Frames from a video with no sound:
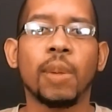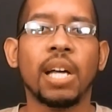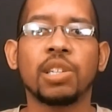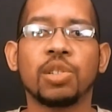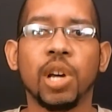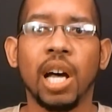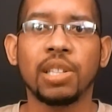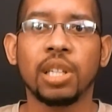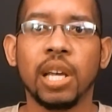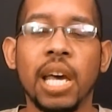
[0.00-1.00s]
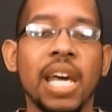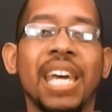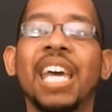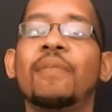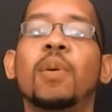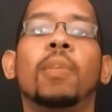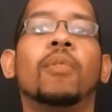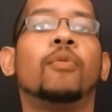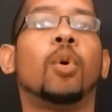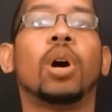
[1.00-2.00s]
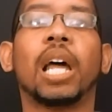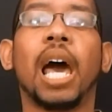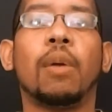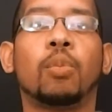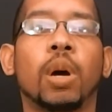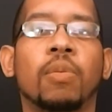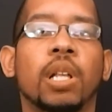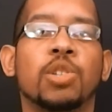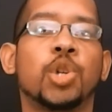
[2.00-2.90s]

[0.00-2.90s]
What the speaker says: Magic Johnson, even before that with